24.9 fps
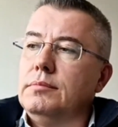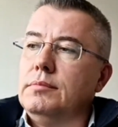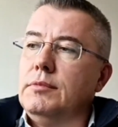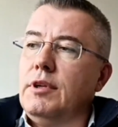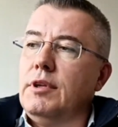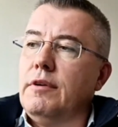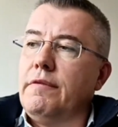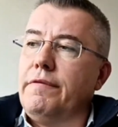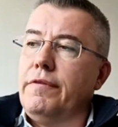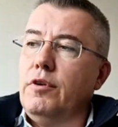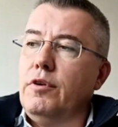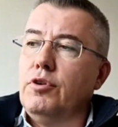
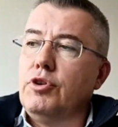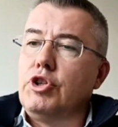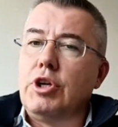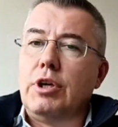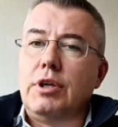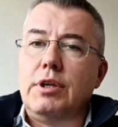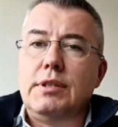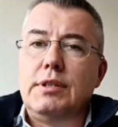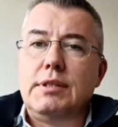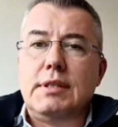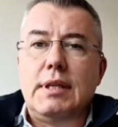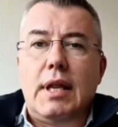the
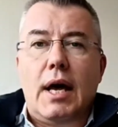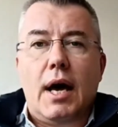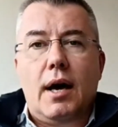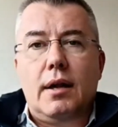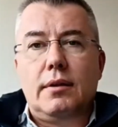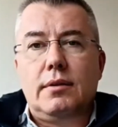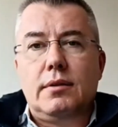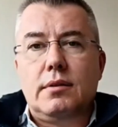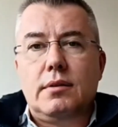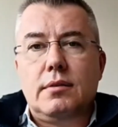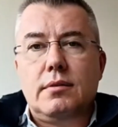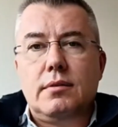future is
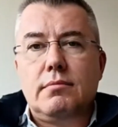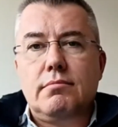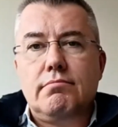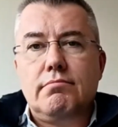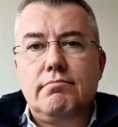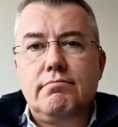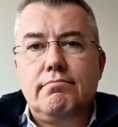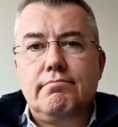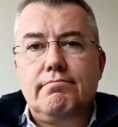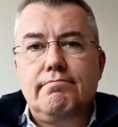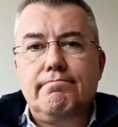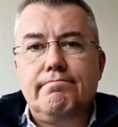not
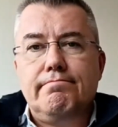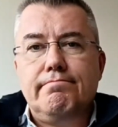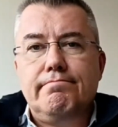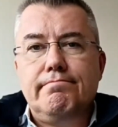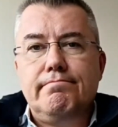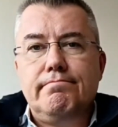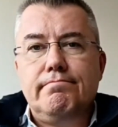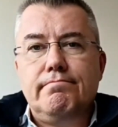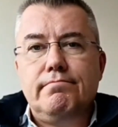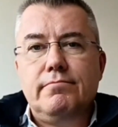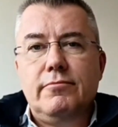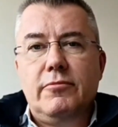
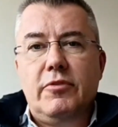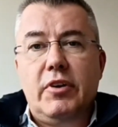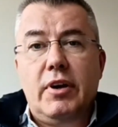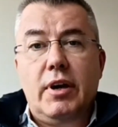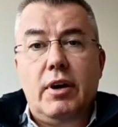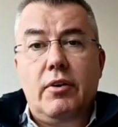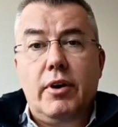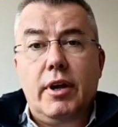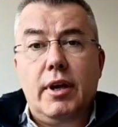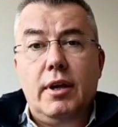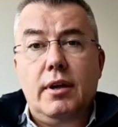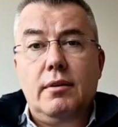
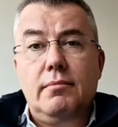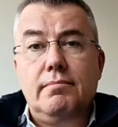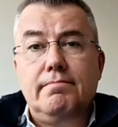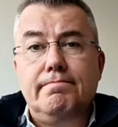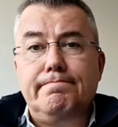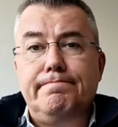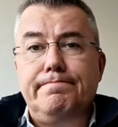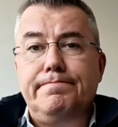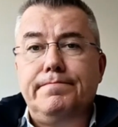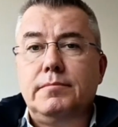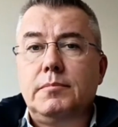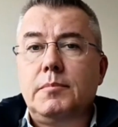very
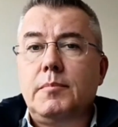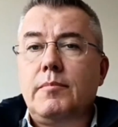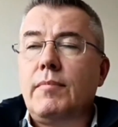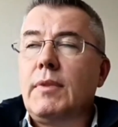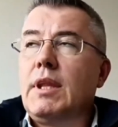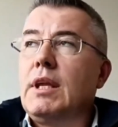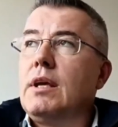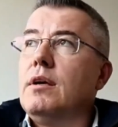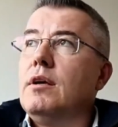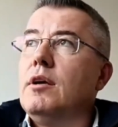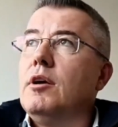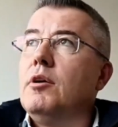
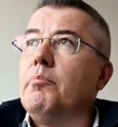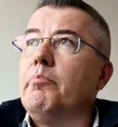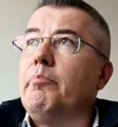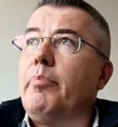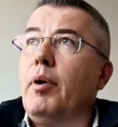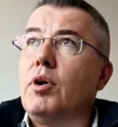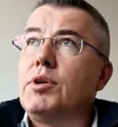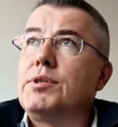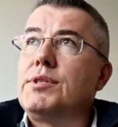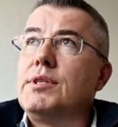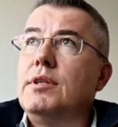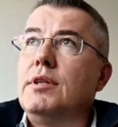
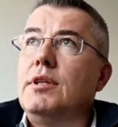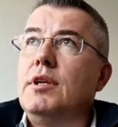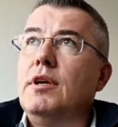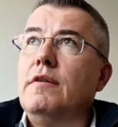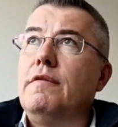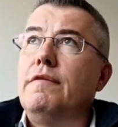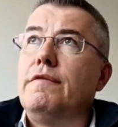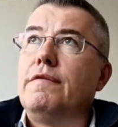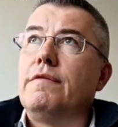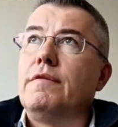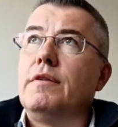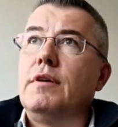
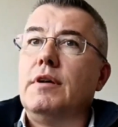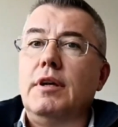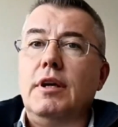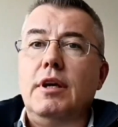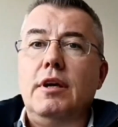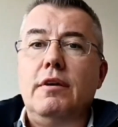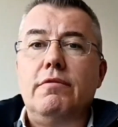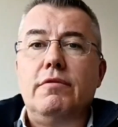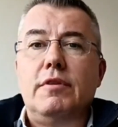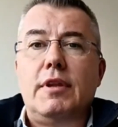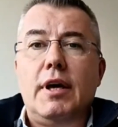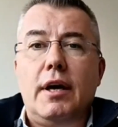positive
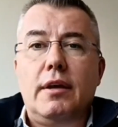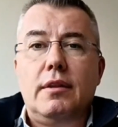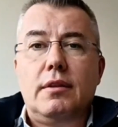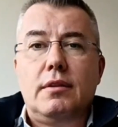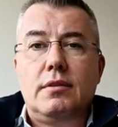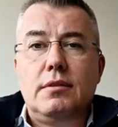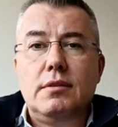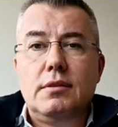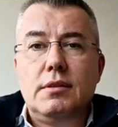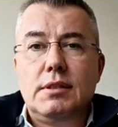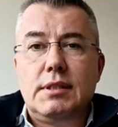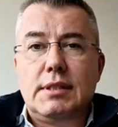if they
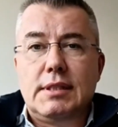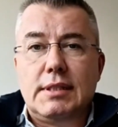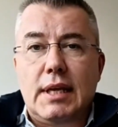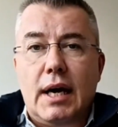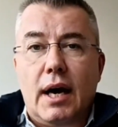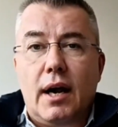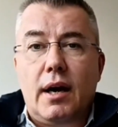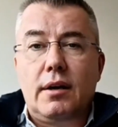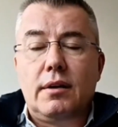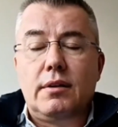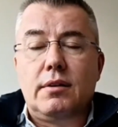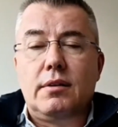
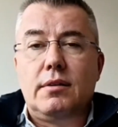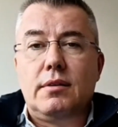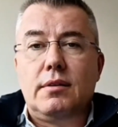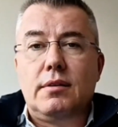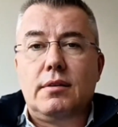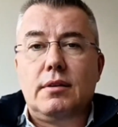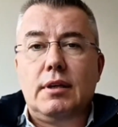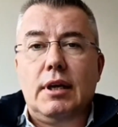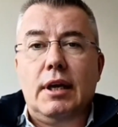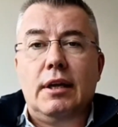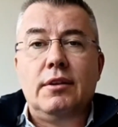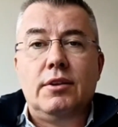start
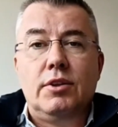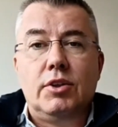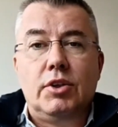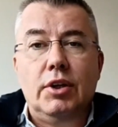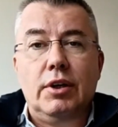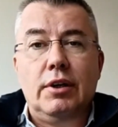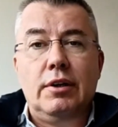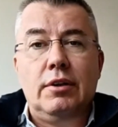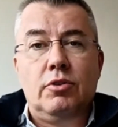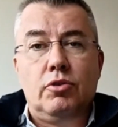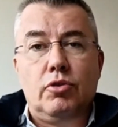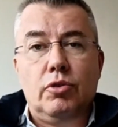and
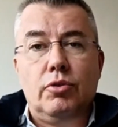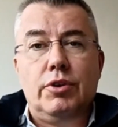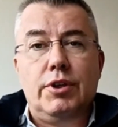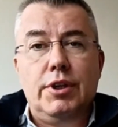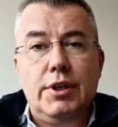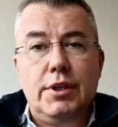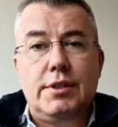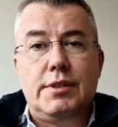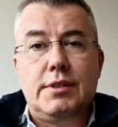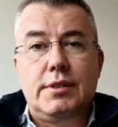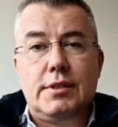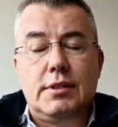turn to
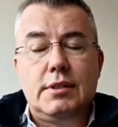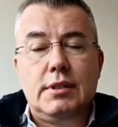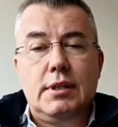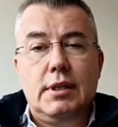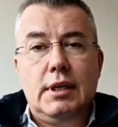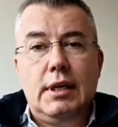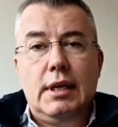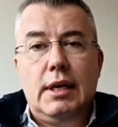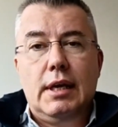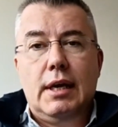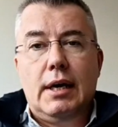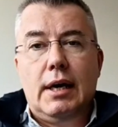this
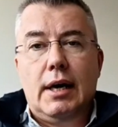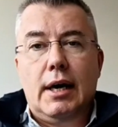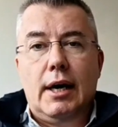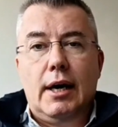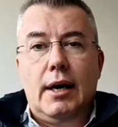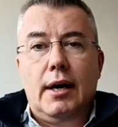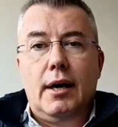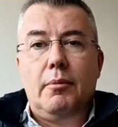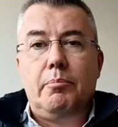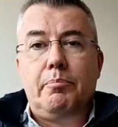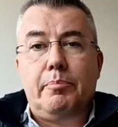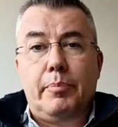
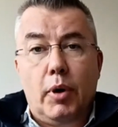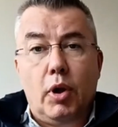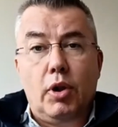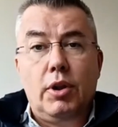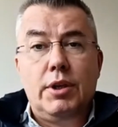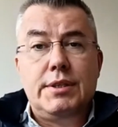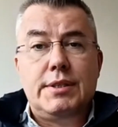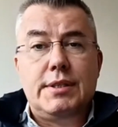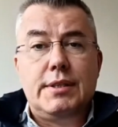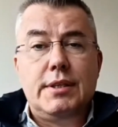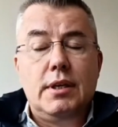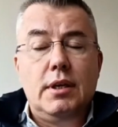
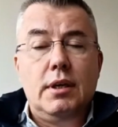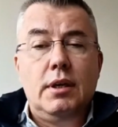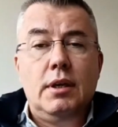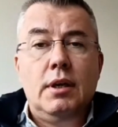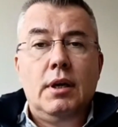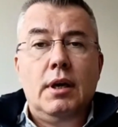policy